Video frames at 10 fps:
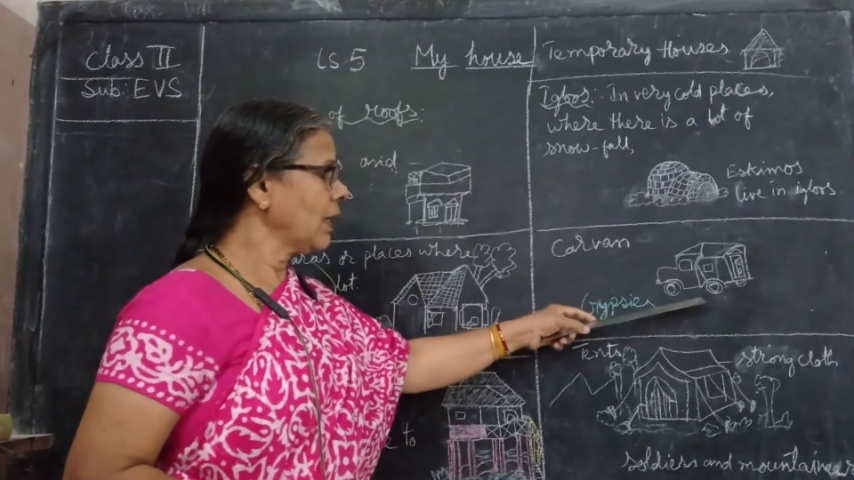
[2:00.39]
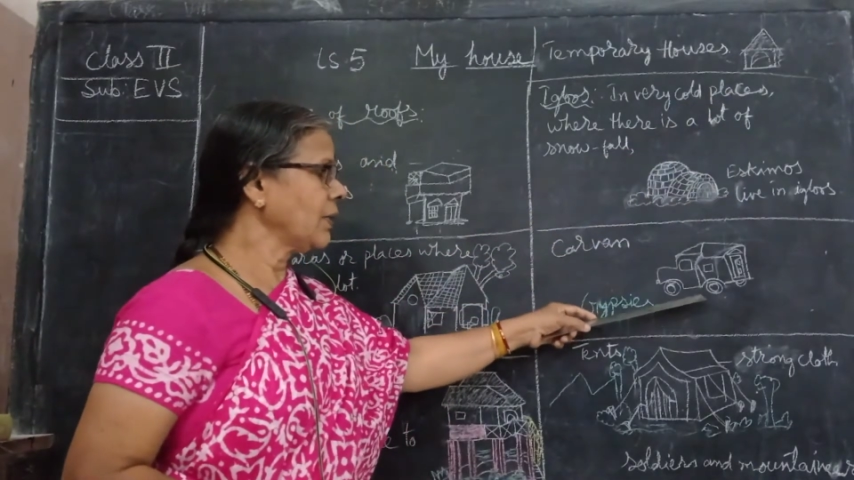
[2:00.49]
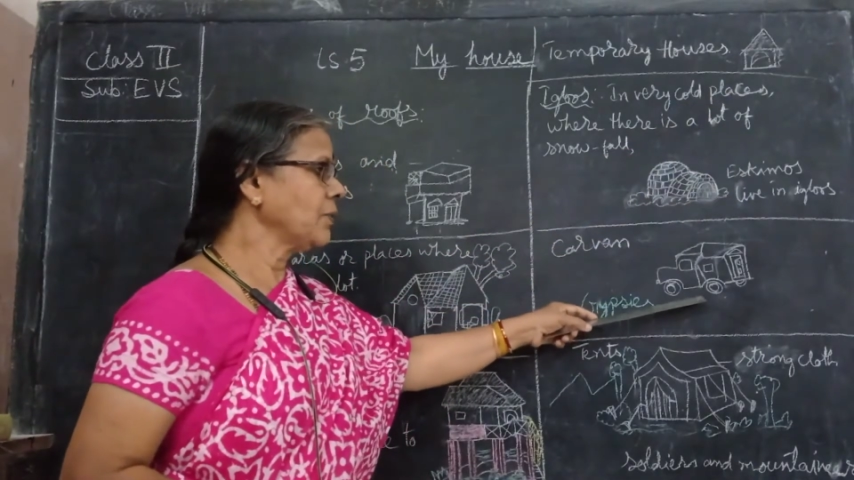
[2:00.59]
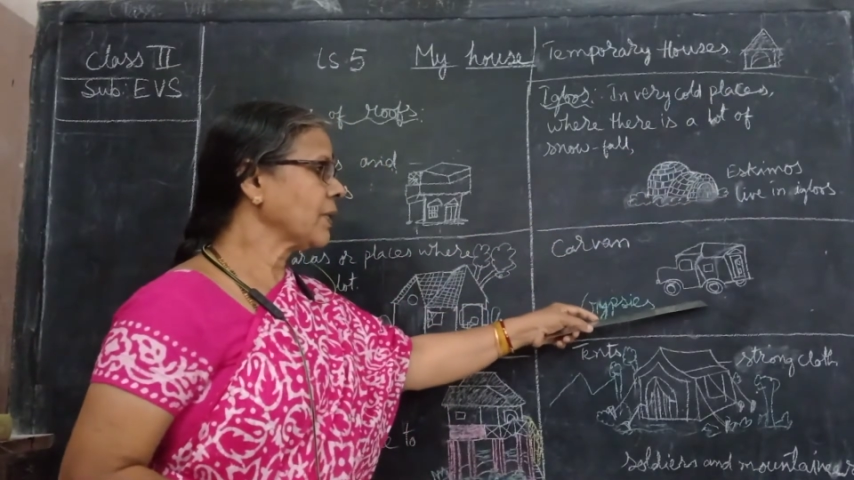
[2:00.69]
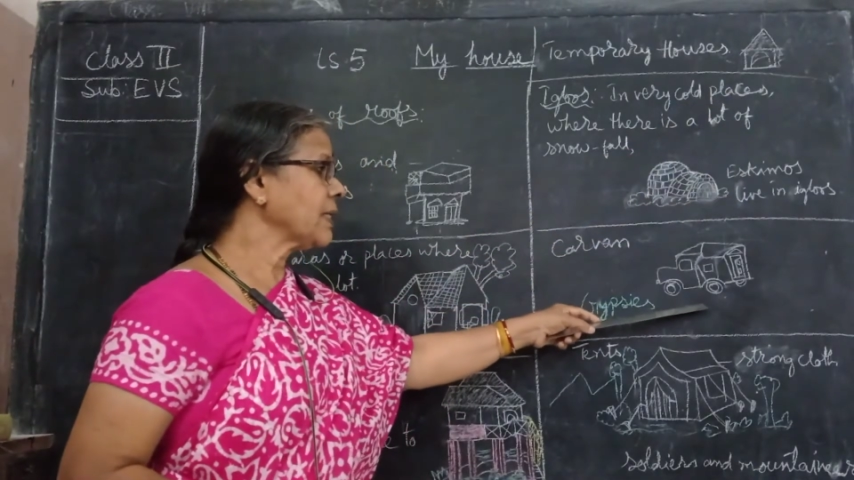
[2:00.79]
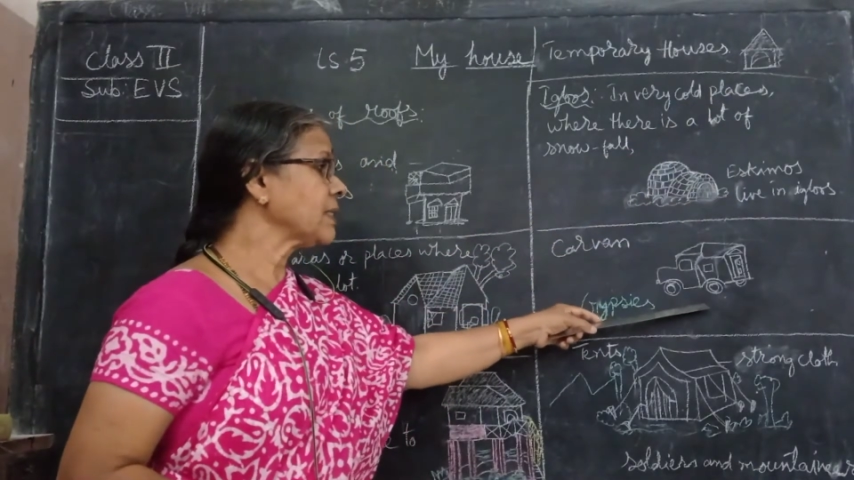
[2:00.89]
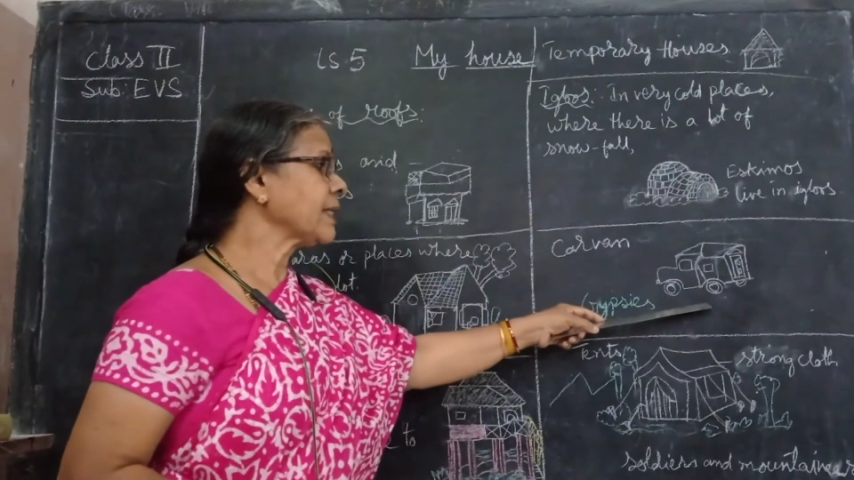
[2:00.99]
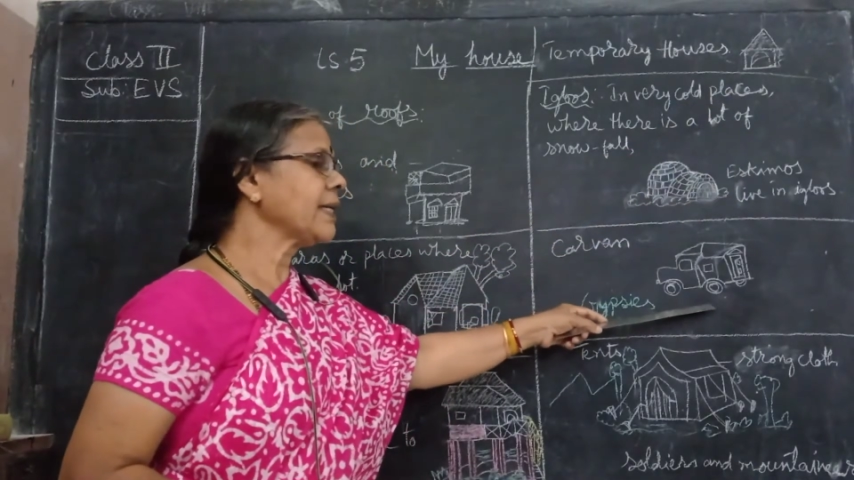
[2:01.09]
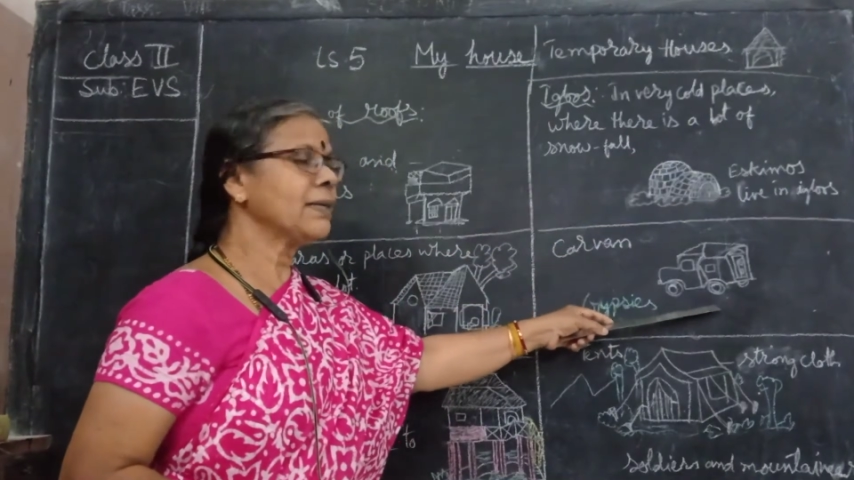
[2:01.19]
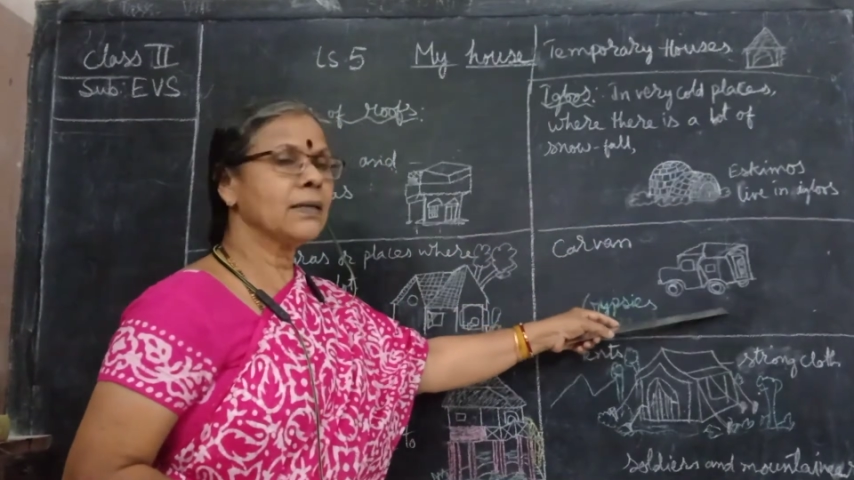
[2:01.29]
and you can
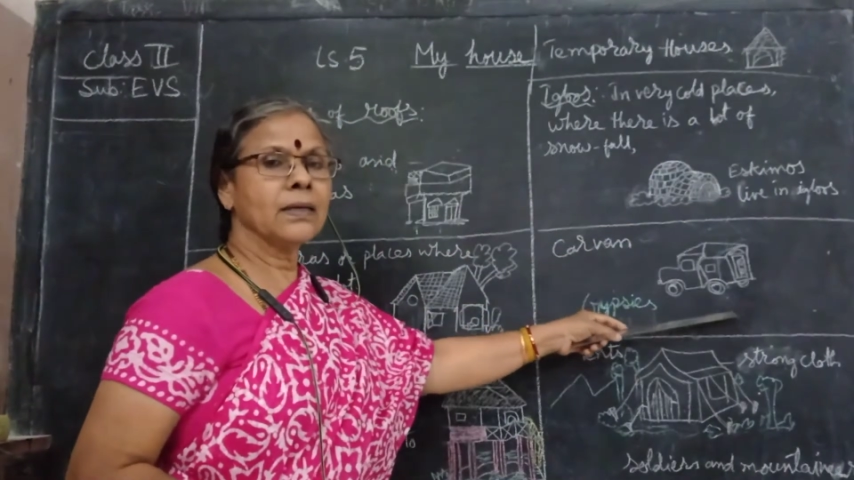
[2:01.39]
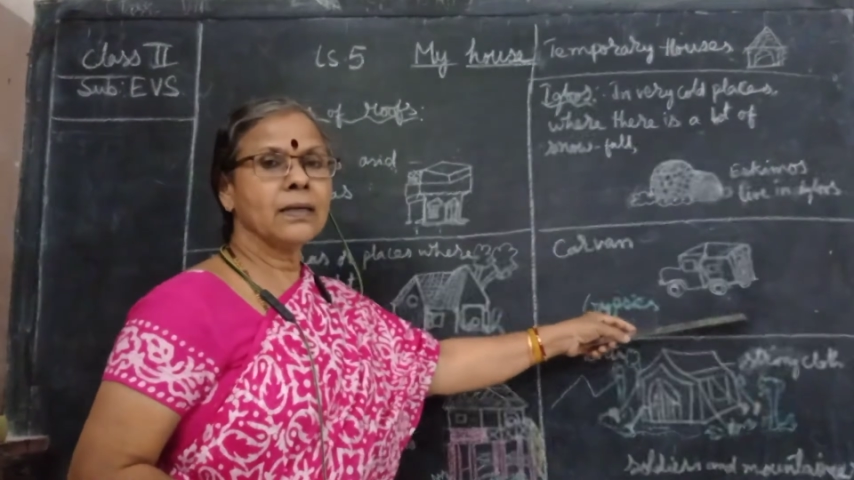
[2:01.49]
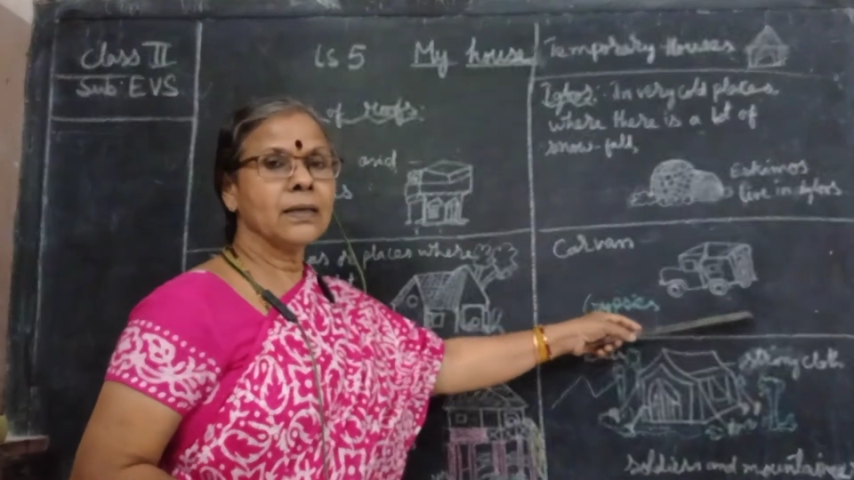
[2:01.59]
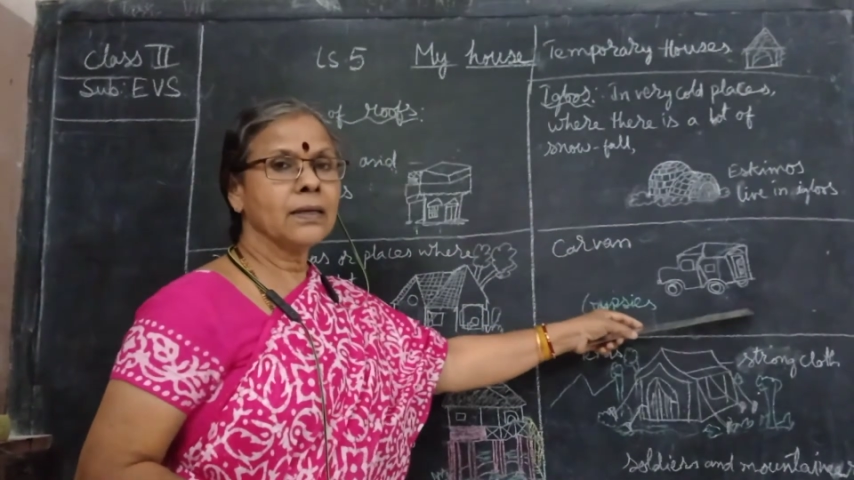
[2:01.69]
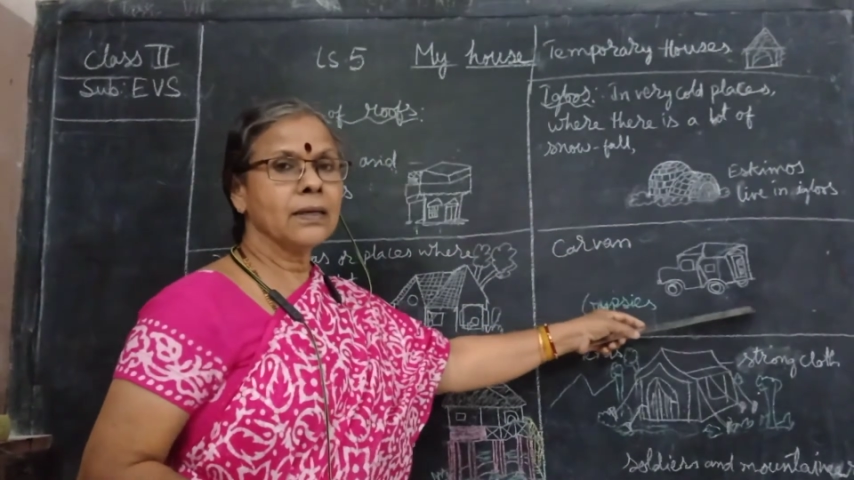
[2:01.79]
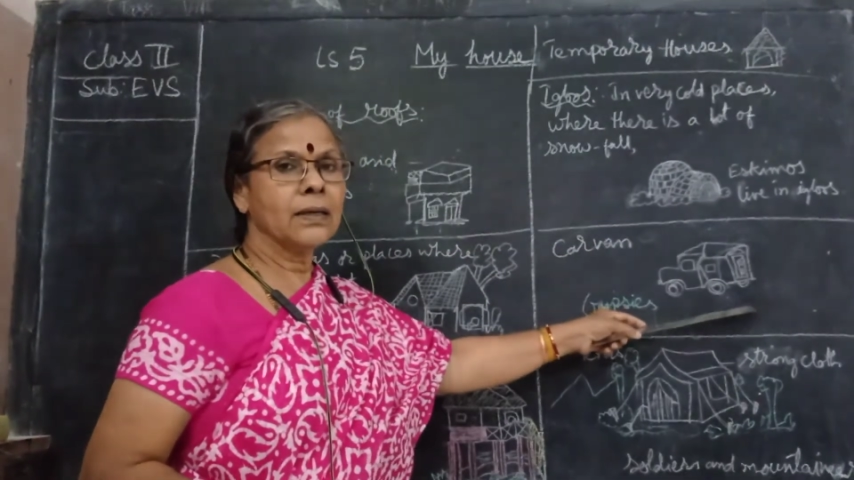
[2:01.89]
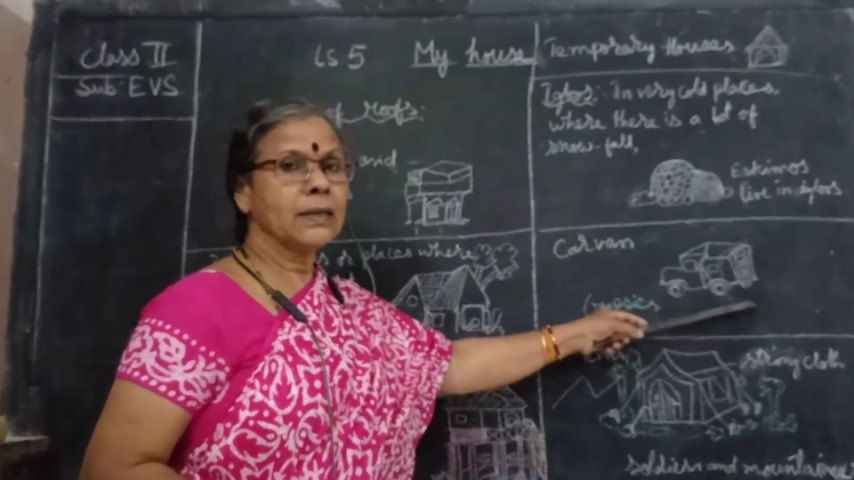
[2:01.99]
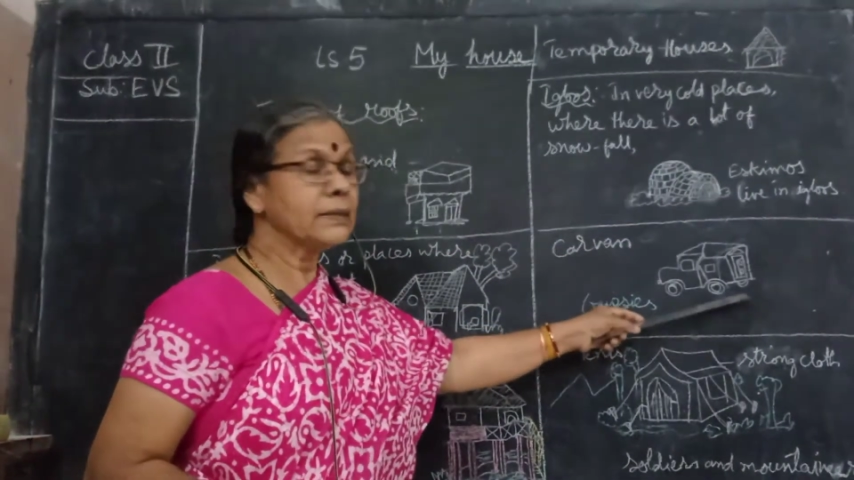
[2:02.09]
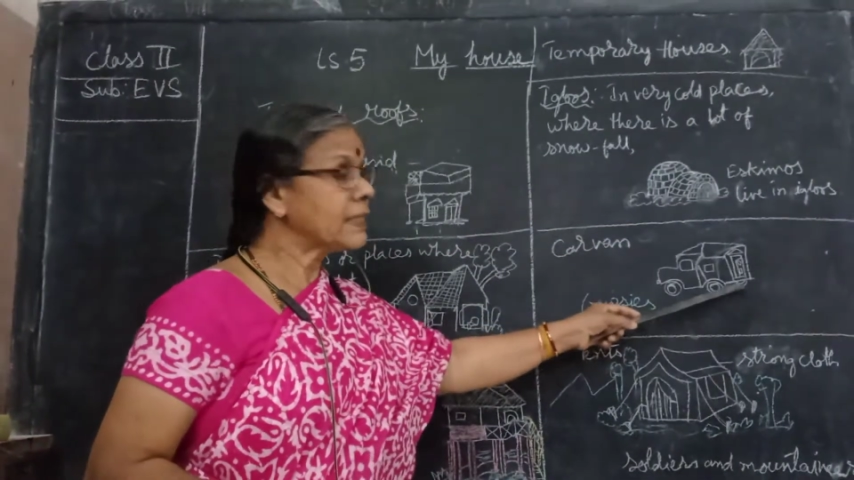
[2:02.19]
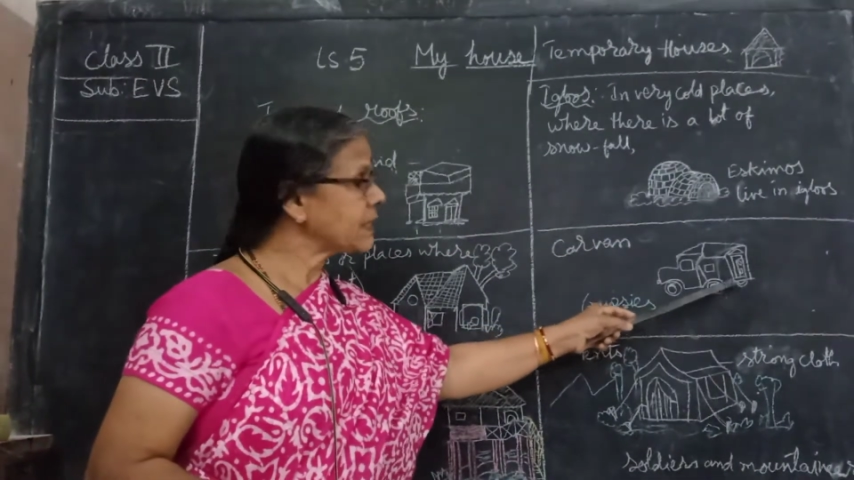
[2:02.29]
see
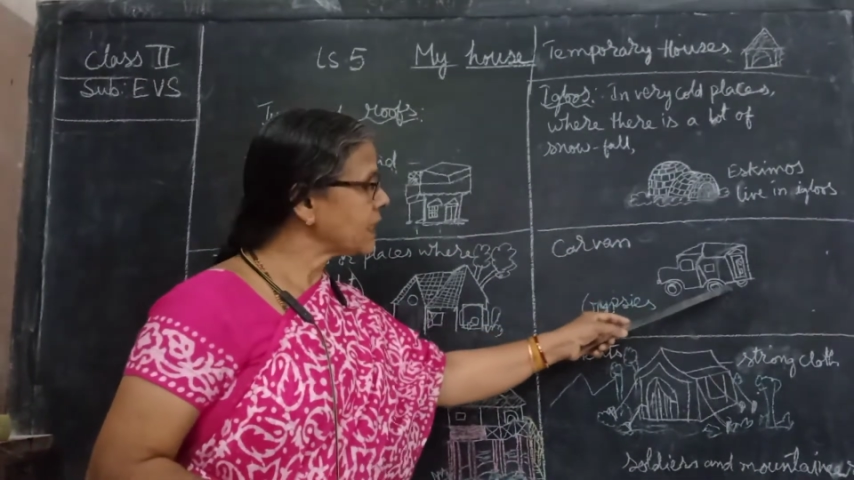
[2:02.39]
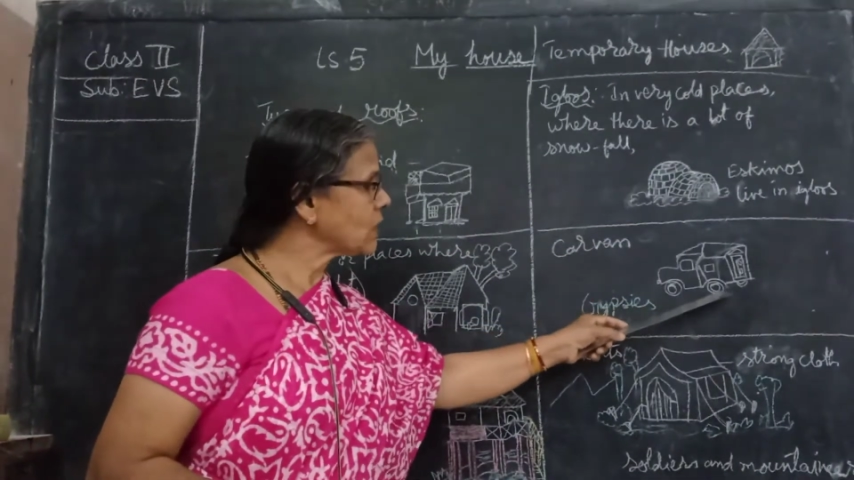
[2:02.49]
this is